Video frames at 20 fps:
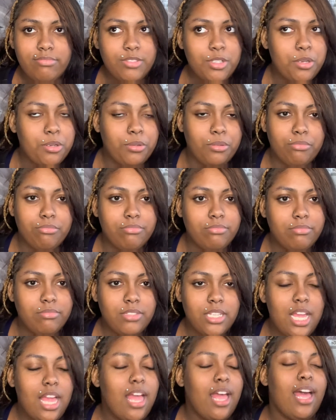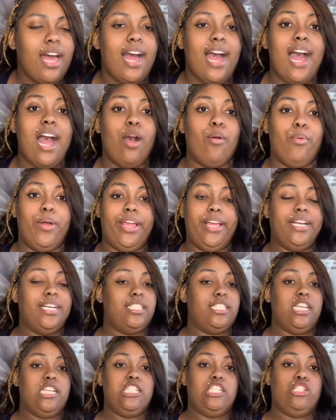Who? I'll wait,
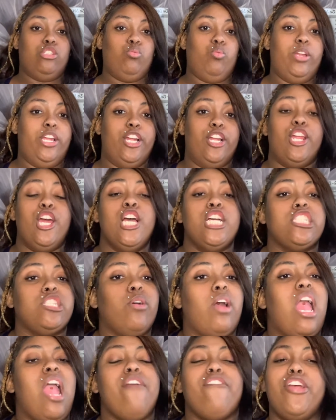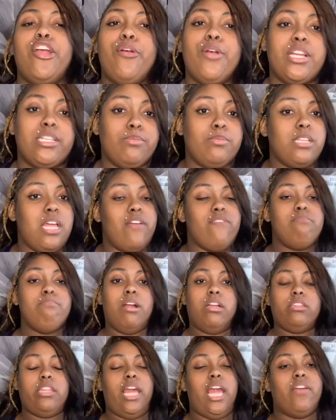because that's just weird. So every Christmas, every
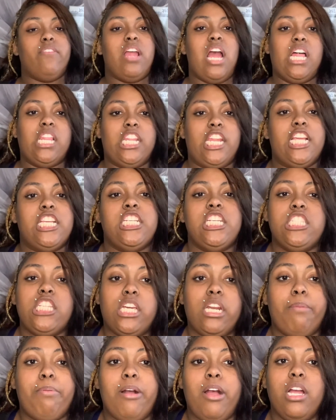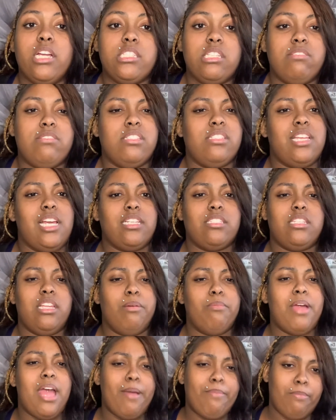birthday, every holiday, she took it upon herself to text
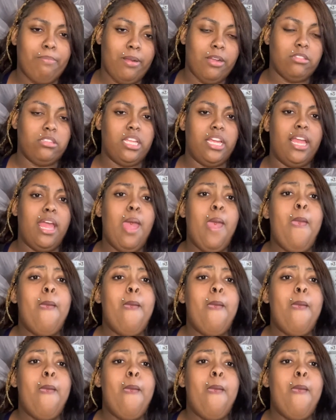him happy birthday.